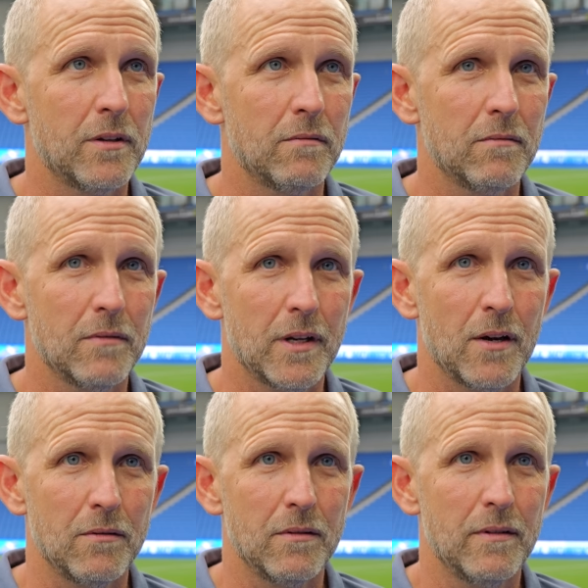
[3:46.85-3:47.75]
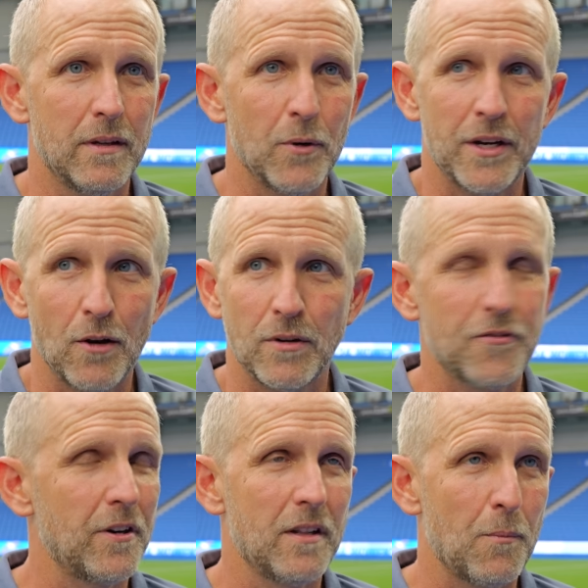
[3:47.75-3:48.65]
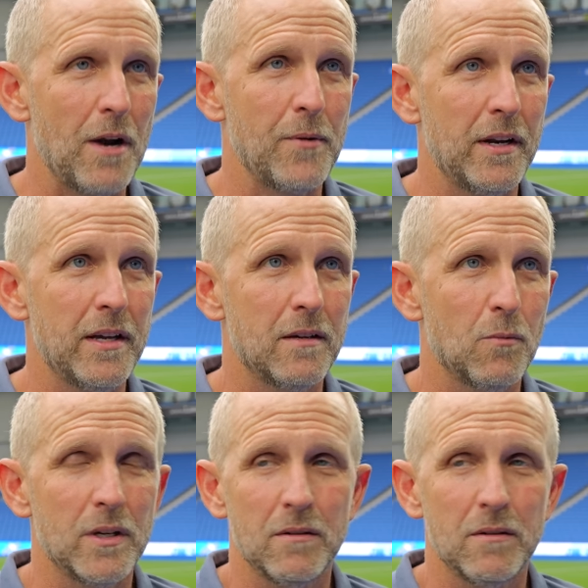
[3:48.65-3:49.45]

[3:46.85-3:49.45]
and you know, we're no different in the Premier League.